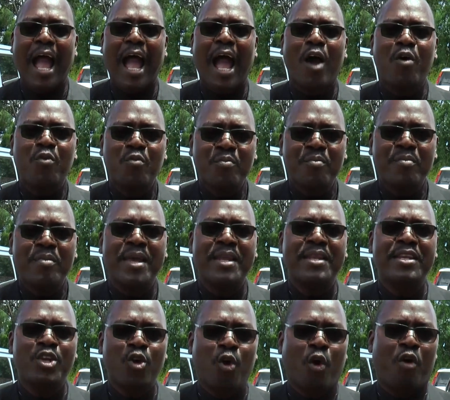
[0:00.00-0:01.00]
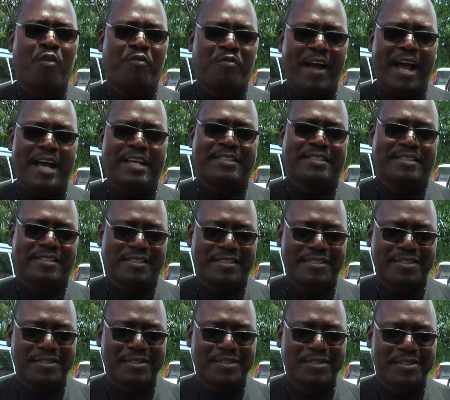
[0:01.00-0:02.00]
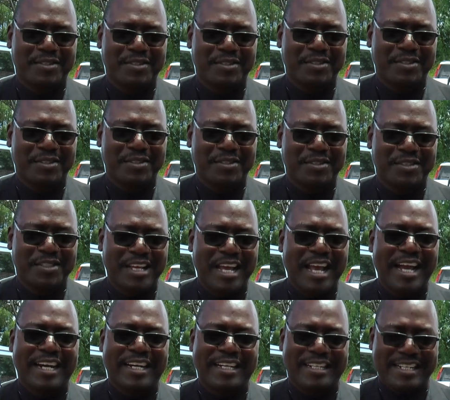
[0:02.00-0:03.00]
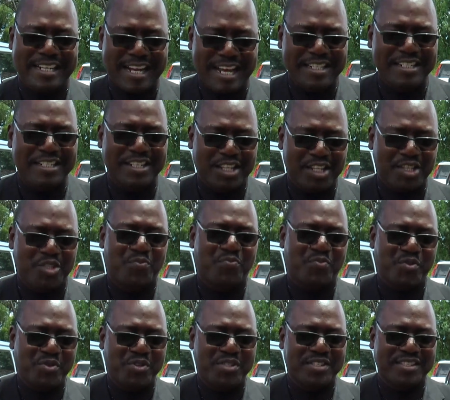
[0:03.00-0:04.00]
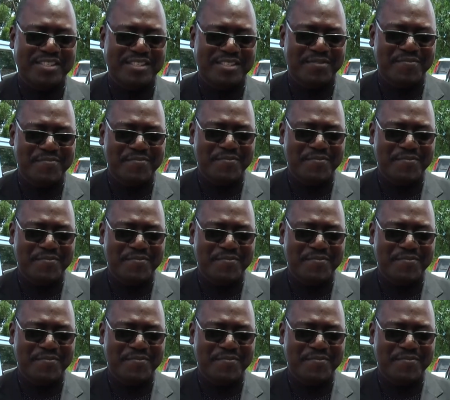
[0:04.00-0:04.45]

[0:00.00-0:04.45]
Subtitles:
How many of us read these books